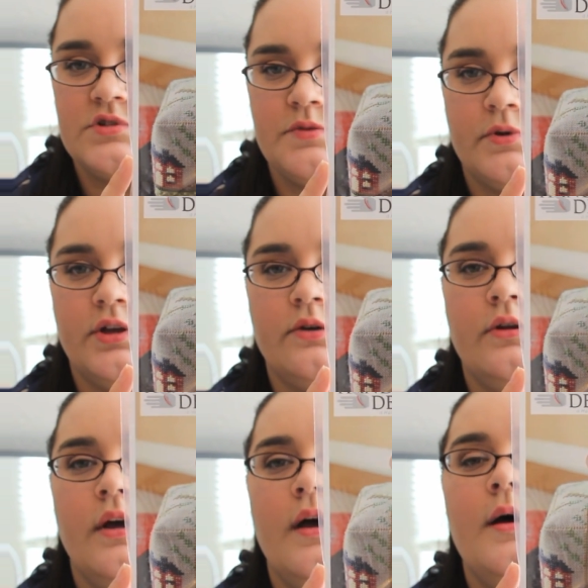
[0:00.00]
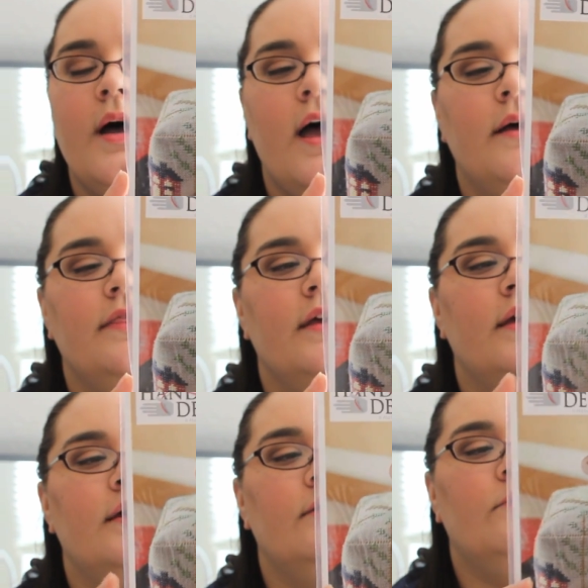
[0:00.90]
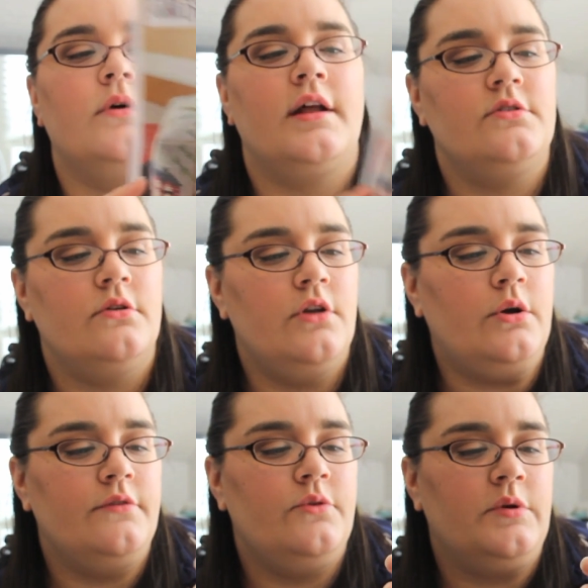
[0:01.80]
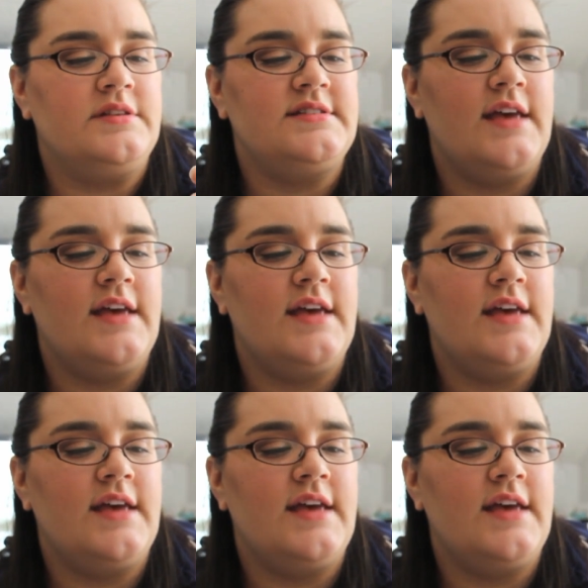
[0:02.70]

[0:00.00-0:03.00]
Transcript: Super cute. And then what I don't know if you can